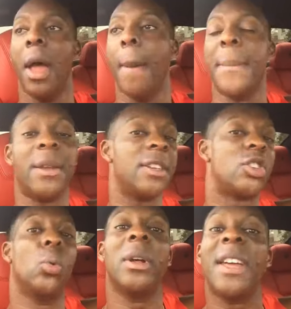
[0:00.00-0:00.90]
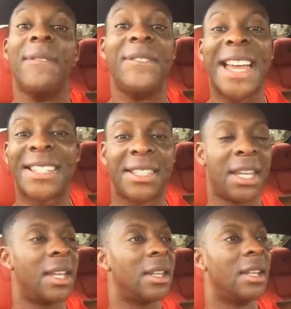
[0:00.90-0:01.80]
maybe that you want to invest
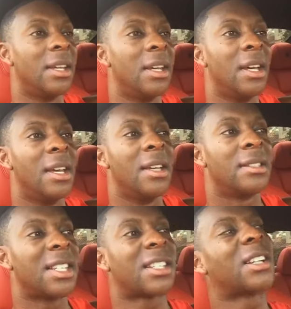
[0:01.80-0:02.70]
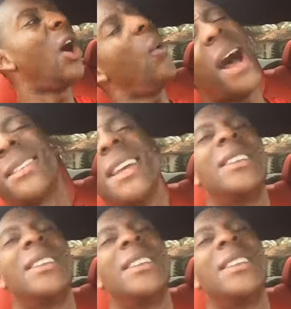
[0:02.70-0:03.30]
in. Just go out there and